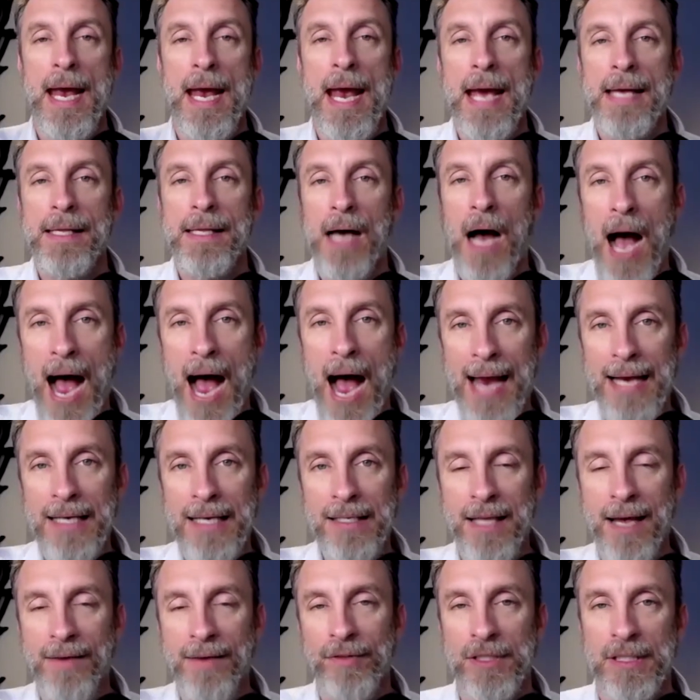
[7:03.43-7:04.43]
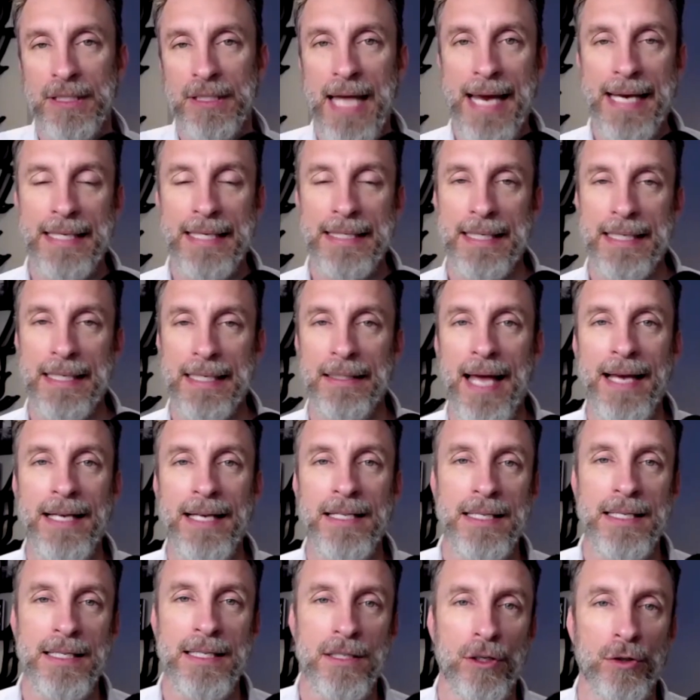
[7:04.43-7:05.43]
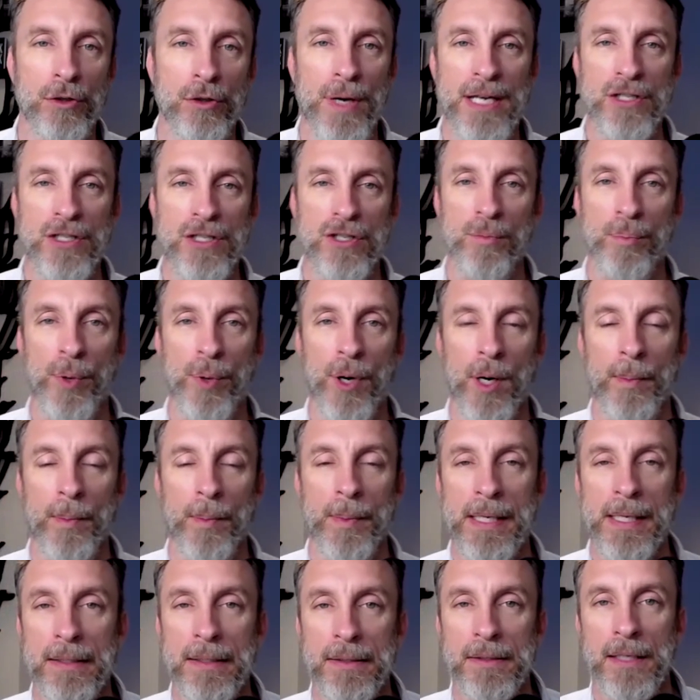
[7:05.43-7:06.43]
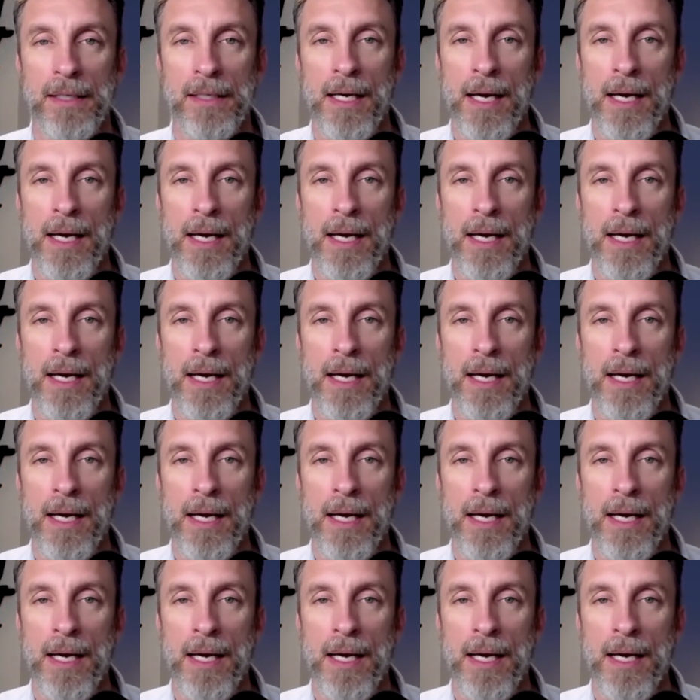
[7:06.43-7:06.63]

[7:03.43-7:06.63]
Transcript: And the highest level is legacy. Legacy is the creation of permanence.